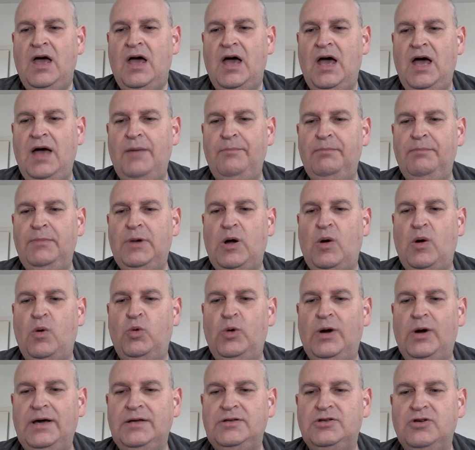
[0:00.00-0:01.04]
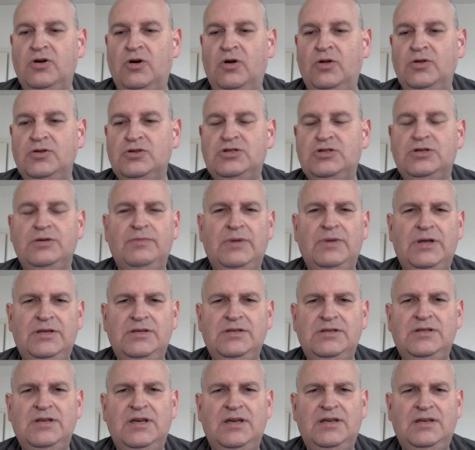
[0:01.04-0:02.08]
Right, on to
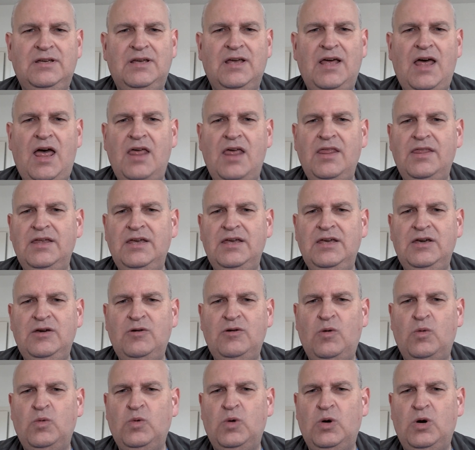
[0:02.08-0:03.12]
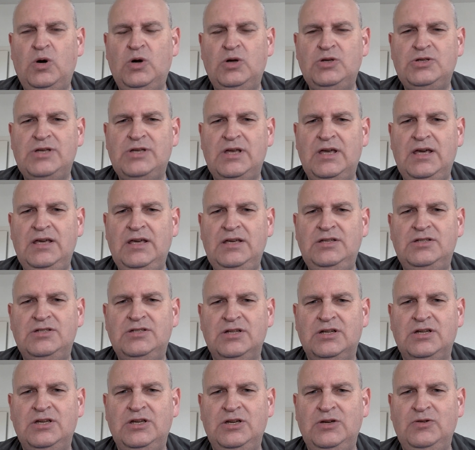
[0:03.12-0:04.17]
Monday. There was a
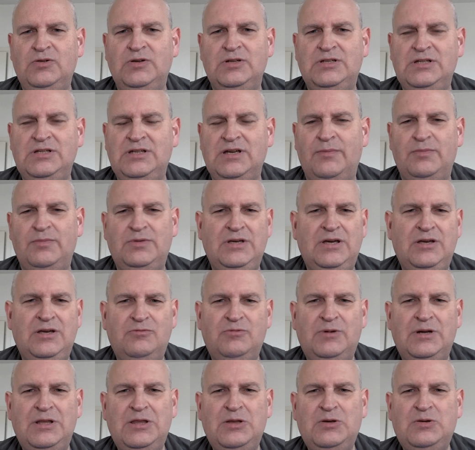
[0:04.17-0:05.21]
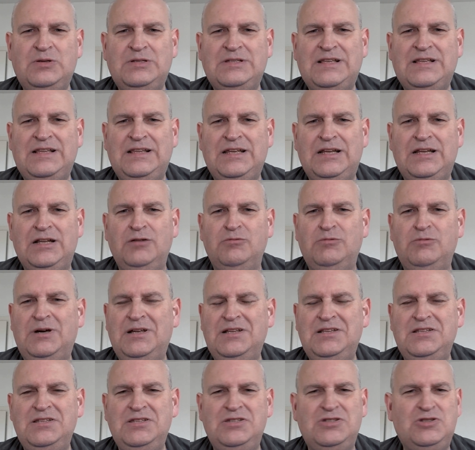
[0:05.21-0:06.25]
security update, one of those little
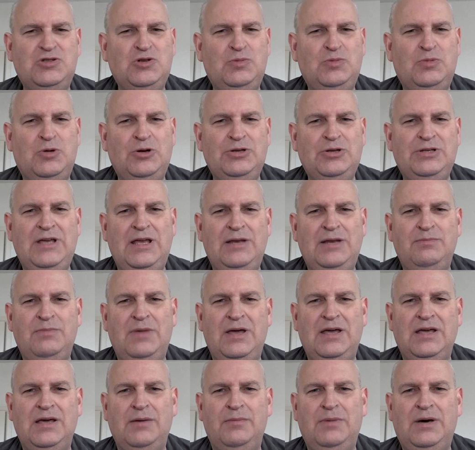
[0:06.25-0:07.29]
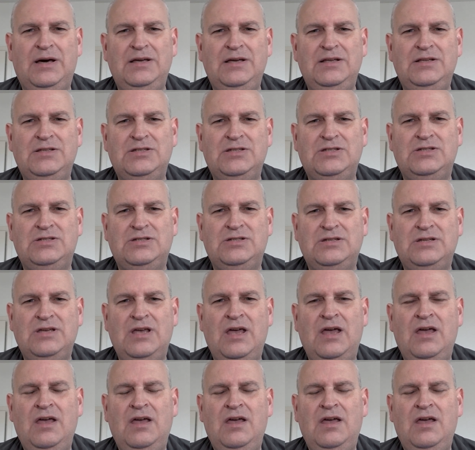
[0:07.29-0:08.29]
ones, 2.8 megabytes.